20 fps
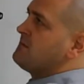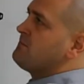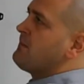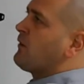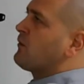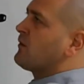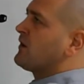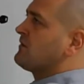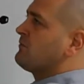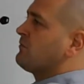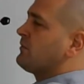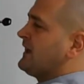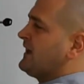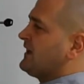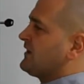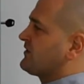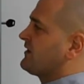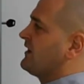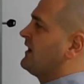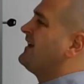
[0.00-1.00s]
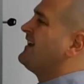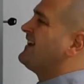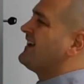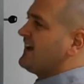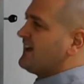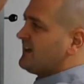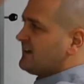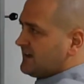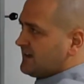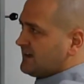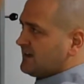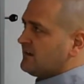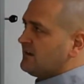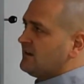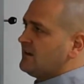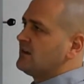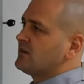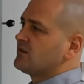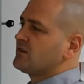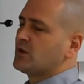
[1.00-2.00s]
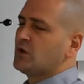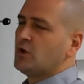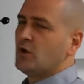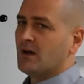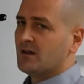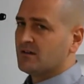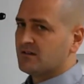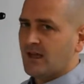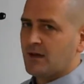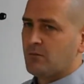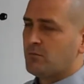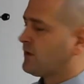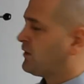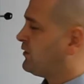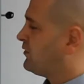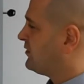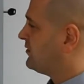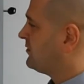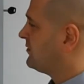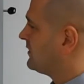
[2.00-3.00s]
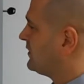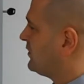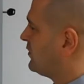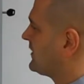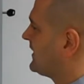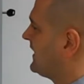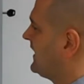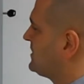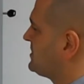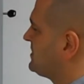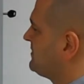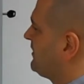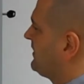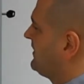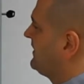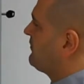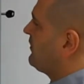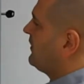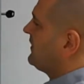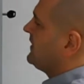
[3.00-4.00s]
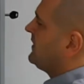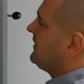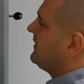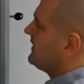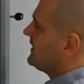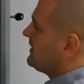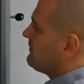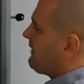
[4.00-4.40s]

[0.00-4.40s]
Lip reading: mounted in place in a secure type location. But you've got your